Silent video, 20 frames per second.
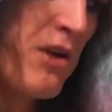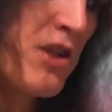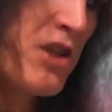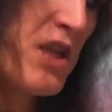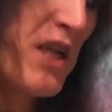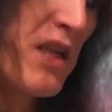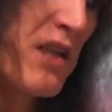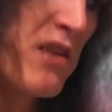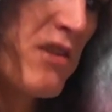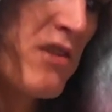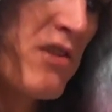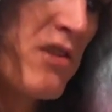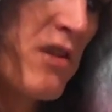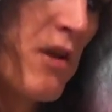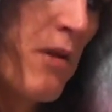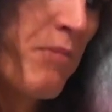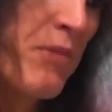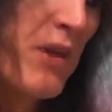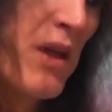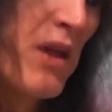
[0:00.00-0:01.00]
of jeans.
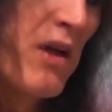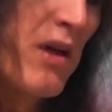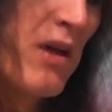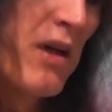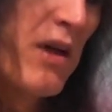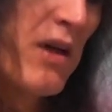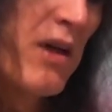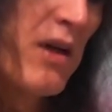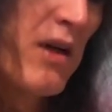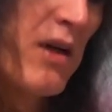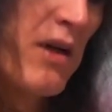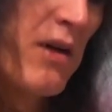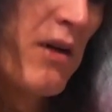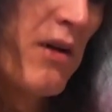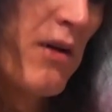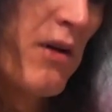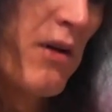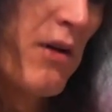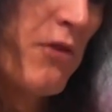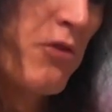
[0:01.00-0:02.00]

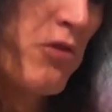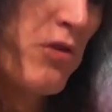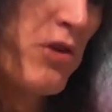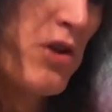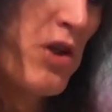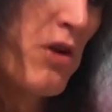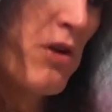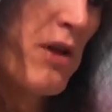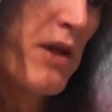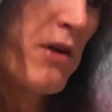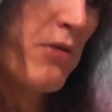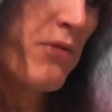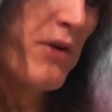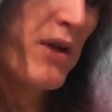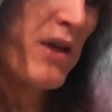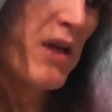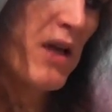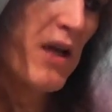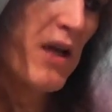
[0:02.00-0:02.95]
I've drawn two little things.